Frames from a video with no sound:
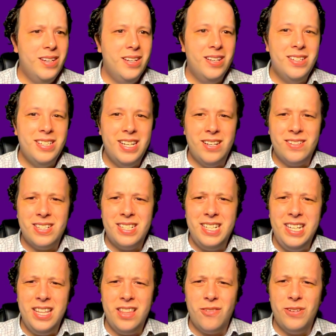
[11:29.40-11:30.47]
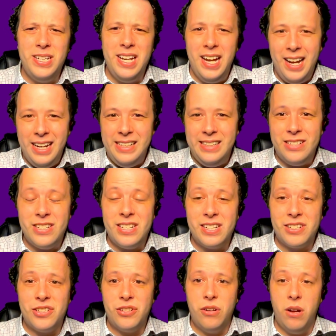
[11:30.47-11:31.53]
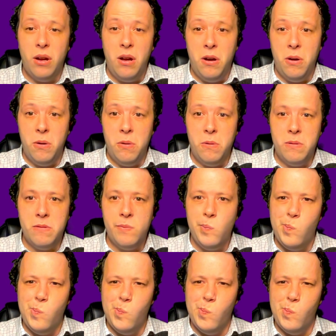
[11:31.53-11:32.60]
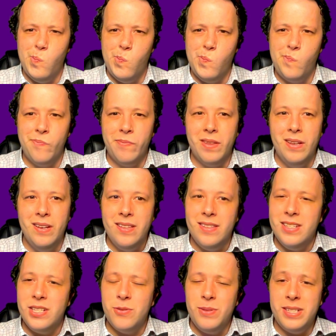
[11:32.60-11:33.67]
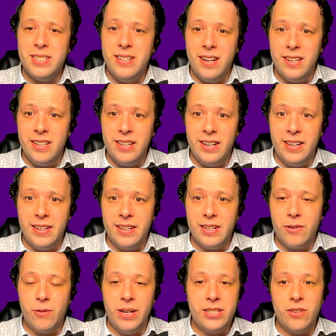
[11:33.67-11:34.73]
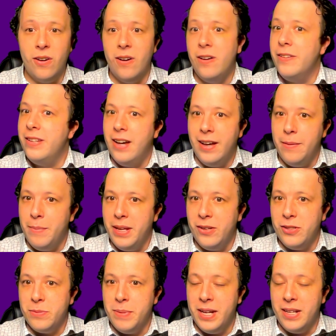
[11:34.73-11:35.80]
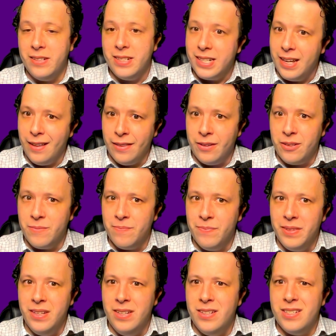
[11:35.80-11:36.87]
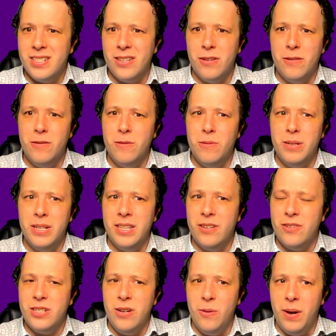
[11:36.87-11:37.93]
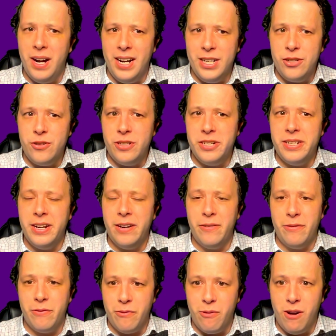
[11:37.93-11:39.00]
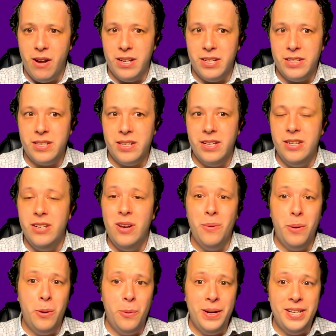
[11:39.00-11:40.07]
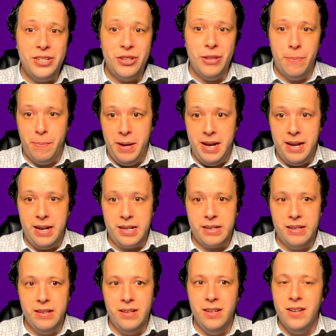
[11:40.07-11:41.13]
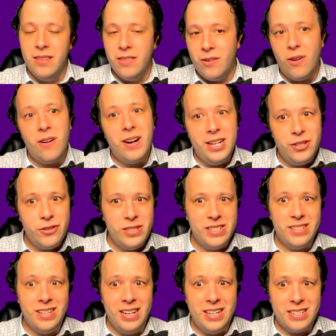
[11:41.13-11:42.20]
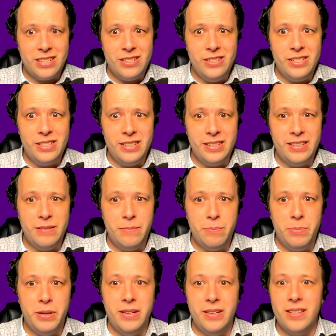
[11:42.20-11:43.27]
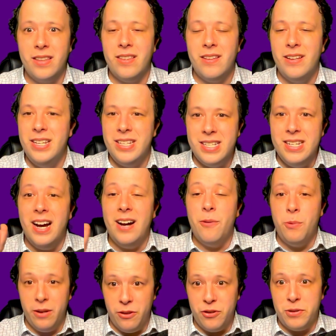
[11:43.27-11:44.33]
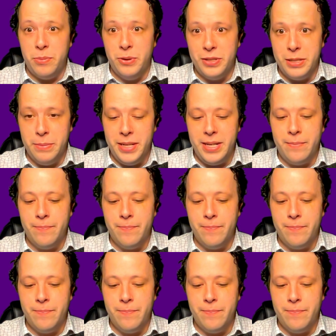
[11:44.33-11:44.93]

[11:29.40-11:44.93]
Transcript: Now, C3H6O, hmm, this one's not ionic right? It's all non-metals bound together. So, and there's no hydrogen out front and no OH in the back. There are hydrogens and oxygens in it, but it's not where they're supposed to be.